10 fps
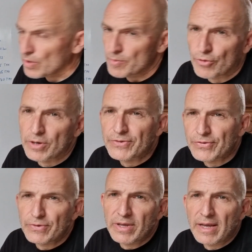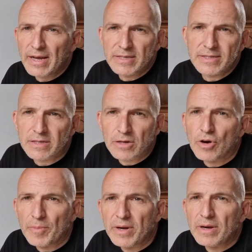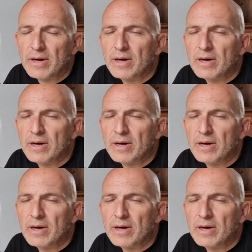1.3 as the common